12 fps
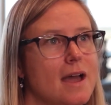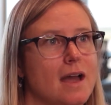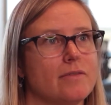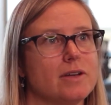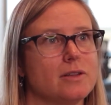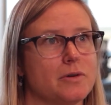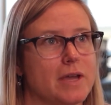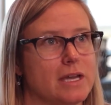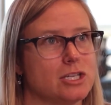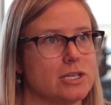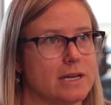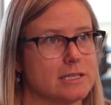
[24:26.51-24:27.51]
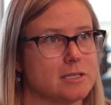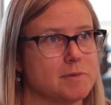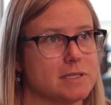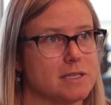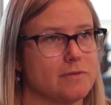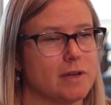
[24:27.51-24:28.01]
Every location has
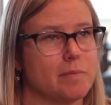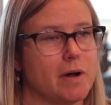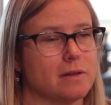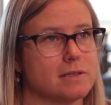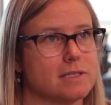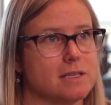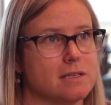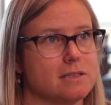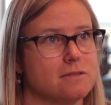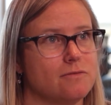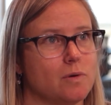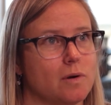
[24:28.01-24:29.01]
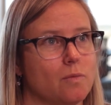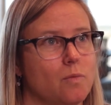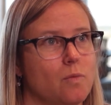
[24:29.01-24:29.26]
specific policies for